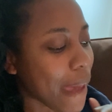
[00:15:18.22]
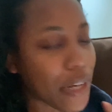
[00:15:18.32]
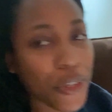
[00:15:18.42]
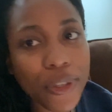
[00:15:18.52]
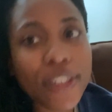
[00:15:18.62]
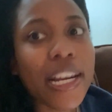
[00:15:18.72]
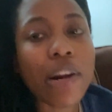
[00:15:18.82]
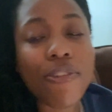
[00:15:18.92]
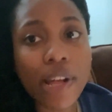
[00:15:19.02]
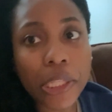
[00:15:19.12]
know her, I
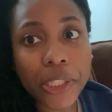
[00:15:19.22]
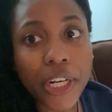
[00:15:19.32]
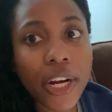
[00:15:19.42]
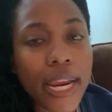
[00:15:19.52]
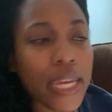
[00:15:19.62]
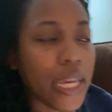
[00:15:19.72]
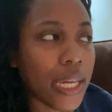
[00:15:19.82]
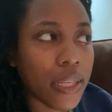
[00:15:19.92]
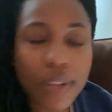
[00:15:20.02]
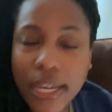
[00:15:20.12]
don't follow her.
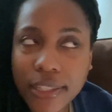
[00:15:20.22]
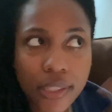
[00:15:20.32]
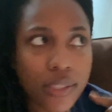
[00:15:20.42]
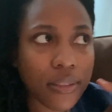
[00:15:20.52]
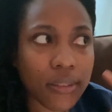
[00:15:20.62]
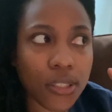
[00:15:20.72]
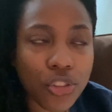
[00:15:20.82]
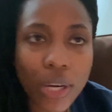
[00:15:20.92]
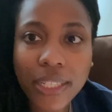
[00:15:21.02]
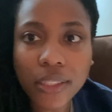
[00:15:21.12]
And I just
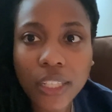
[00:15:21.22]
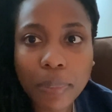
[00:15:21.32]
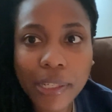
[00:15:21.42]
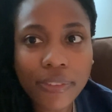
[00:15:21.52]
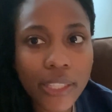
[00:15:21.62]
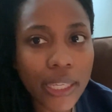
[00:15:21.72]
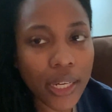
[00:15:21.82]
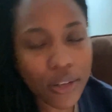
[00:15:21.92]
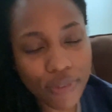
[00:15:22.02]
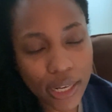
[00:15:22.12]
tried to look briefly,
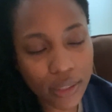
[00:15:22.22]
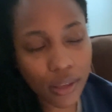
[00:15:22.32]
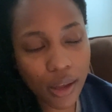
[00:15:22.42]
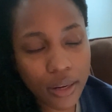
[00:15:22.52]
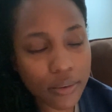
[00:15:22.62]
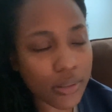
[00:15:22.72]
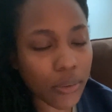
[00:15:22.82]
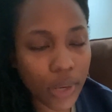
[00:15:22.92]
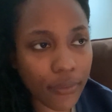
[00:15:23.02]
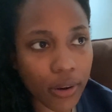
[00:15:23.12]
couldn't find a lot. And I was like,
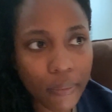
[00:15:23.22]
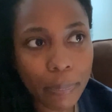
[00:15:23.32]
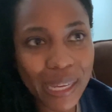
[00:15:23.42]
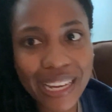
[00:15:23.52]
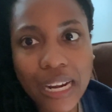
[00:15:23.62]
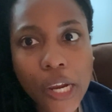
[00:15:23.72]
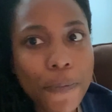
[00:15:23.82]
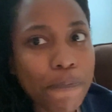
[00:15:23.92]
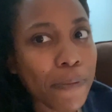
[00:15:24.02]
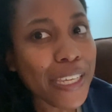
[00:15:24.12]
whatever, but
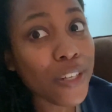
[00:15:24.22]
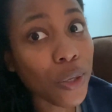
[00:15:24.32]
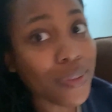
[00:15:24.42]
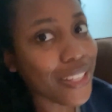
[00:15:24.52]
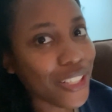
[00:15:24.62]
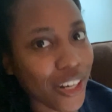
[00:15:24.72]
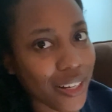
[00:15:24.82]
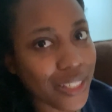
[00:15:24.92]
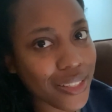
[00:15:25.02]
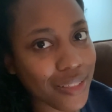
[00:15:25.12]
don't sell
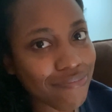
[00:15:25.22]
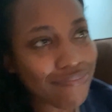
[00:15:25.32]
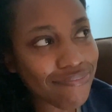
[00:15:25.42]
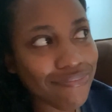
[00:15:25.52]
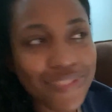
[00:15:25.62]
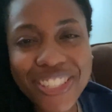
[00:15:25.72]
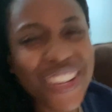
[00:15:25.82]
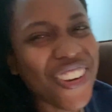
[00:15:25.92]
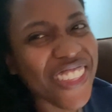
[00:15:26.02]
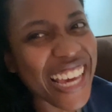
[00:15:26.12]
arcs. Just
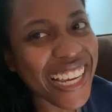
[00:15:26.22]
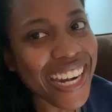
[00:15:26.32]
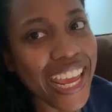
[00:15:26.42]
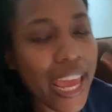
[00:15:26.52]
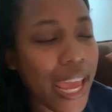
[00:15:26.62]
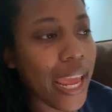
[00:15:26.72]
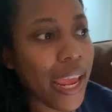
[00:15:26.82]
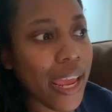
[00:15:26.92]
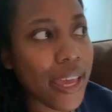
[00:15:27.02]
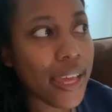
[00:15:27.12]
don't do that.
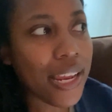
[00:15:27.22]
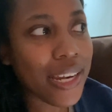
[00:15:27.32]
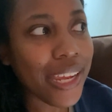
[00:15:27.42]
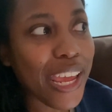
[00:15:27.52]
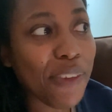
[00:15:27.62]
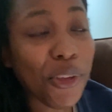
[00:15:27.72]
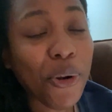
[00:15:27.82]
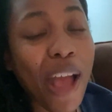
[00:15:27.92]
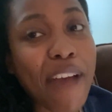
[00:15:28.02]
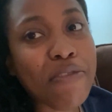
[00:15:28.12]
And if you
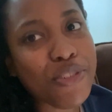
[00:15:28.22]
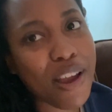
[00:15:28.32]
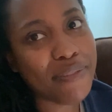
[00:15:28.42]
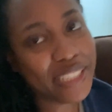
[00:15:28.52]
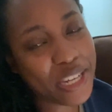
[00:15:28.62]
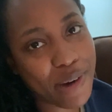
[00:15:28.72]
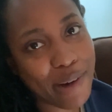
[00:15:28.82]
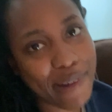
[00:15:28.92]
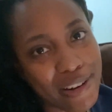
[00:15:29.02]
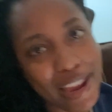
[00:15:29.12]
don't have to travel anywhere
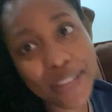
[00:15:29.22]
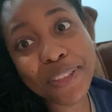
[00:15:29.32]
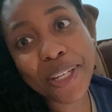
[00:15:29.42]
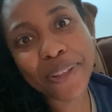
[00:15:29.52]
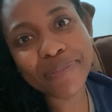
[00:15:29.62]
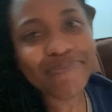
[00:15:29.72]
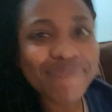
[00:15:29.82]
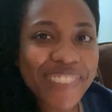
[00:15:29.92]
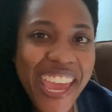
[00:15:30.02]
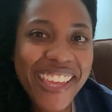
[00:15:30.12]
right now, don't. Okay,